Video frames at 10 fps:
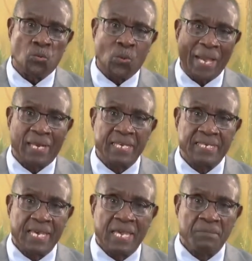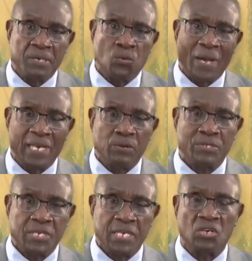while he
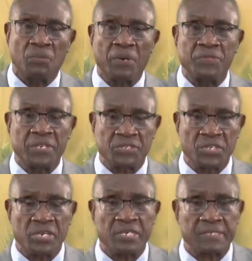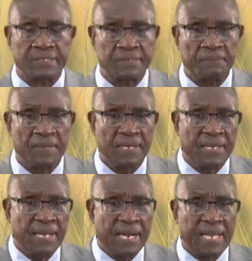was here upon this earth.
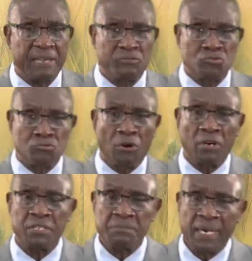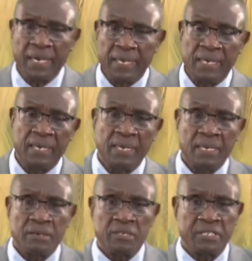I have drawn my
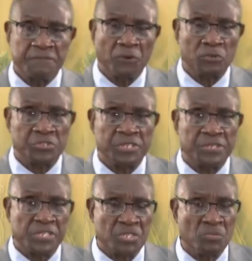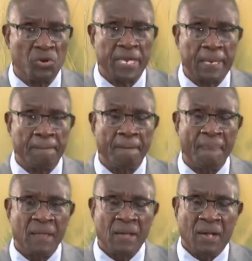devotion this morning
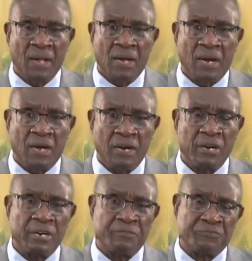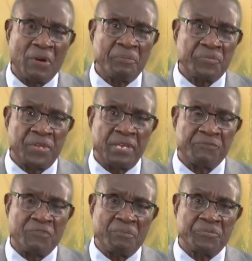from
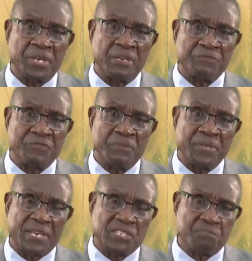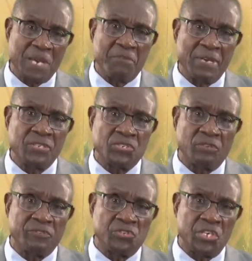the experience
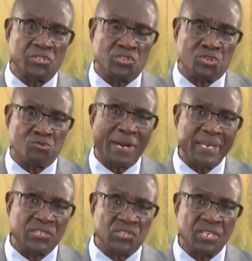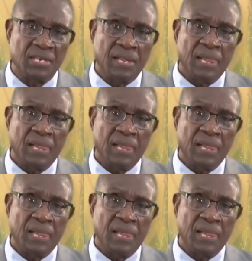of Jesus Christ